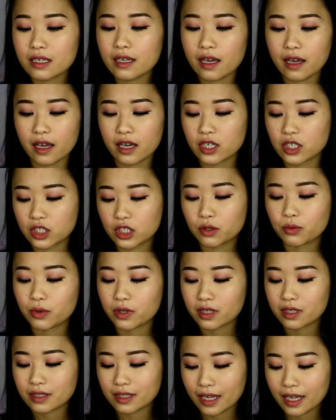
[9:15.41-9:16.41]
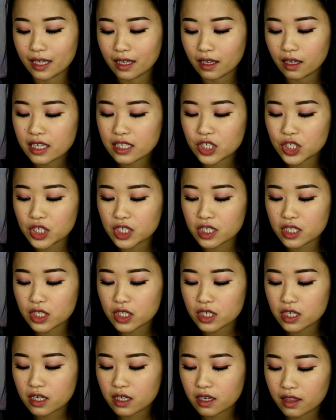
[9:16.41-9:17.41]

I actually really like it. It's just,